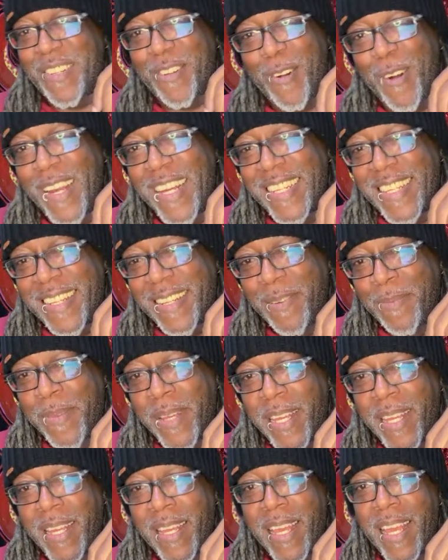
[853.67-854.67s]
crazy to
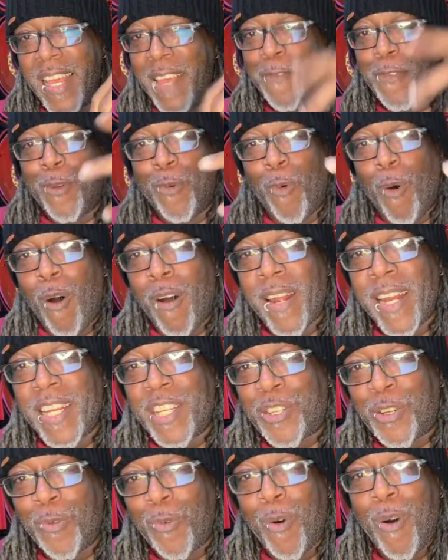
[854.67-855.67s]
me. If you want
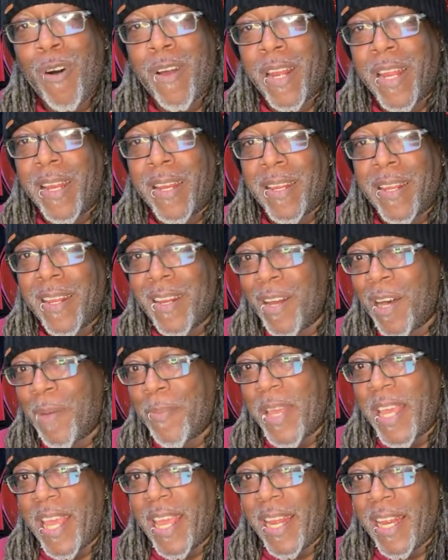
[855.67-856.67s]
it, you want it. You know
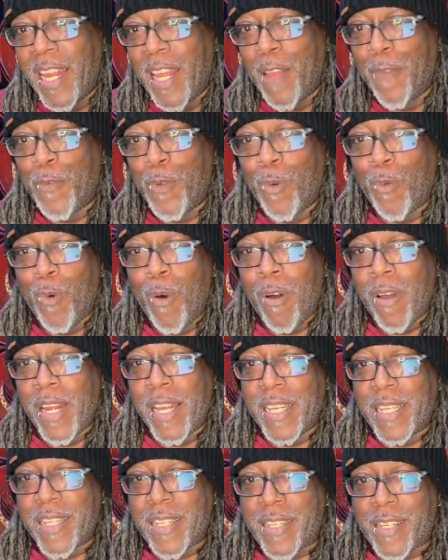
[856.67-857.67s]
what I mean? If you want
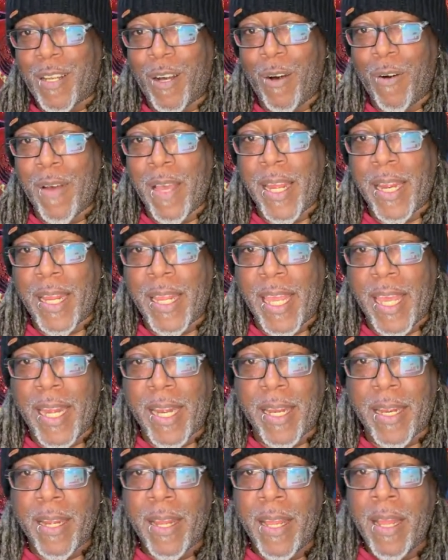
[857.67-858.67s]
it, just go ahead and get
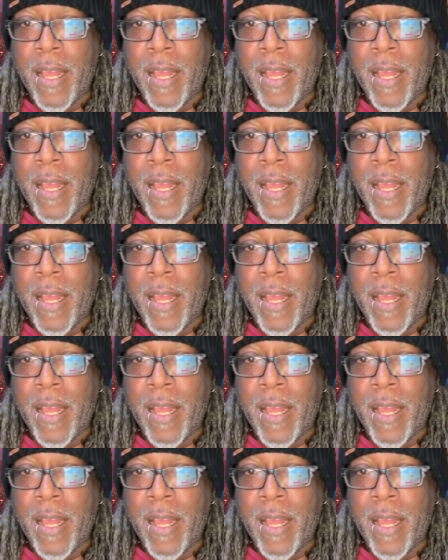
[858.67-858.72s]
it.